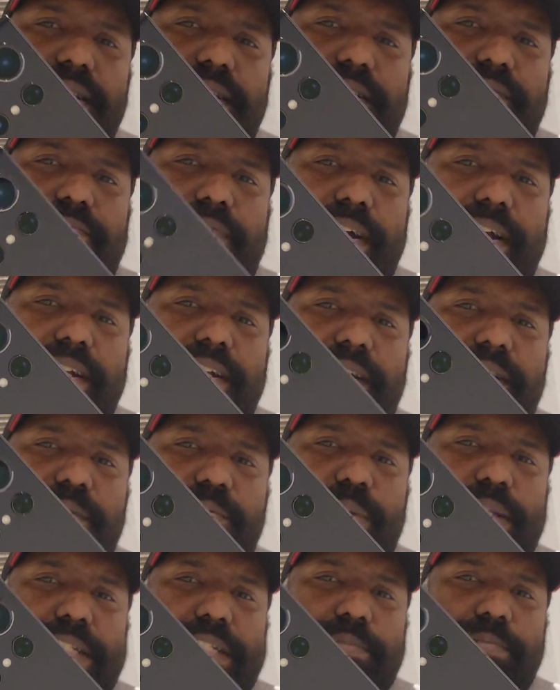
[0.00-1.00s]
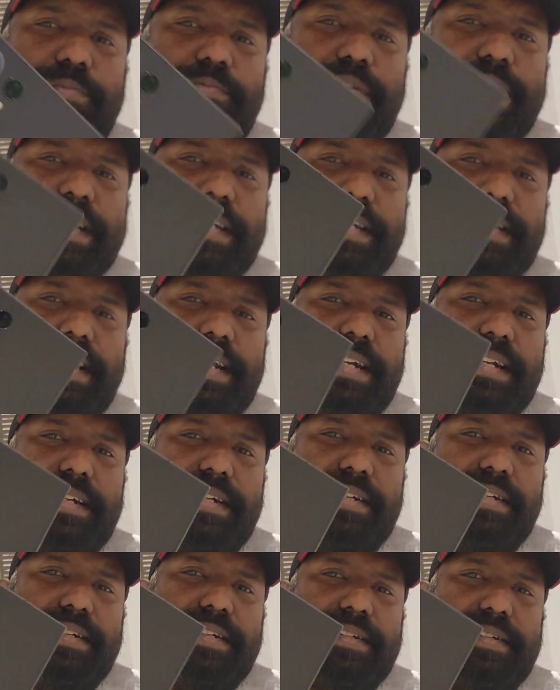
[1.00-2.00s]
512 GB variant,
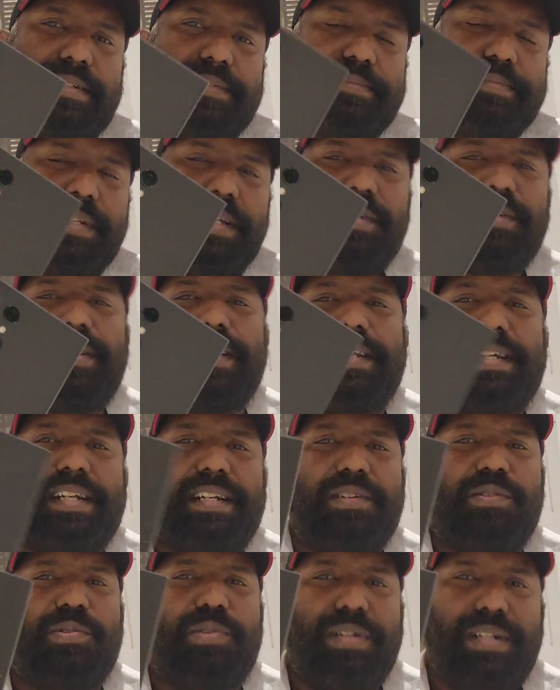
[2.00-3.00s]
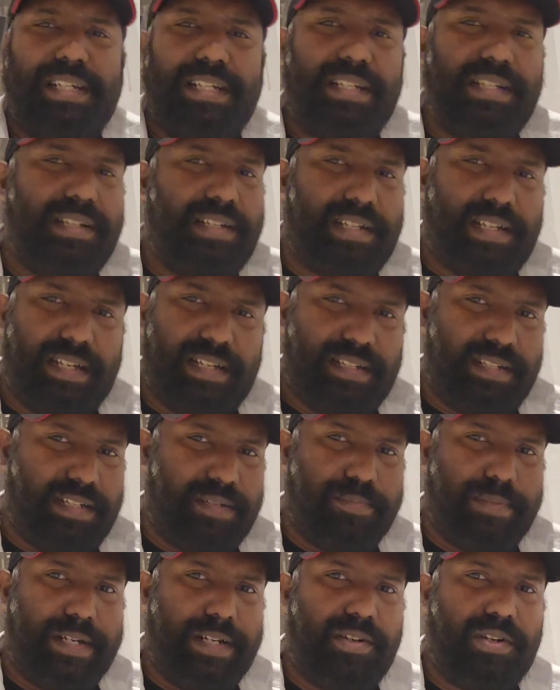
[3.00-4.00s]
and yeah, you can get a good deal
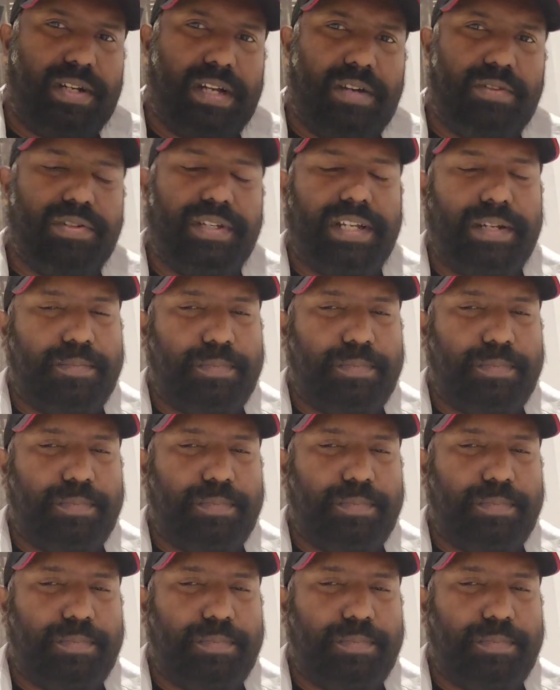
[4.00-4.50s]
depending on how you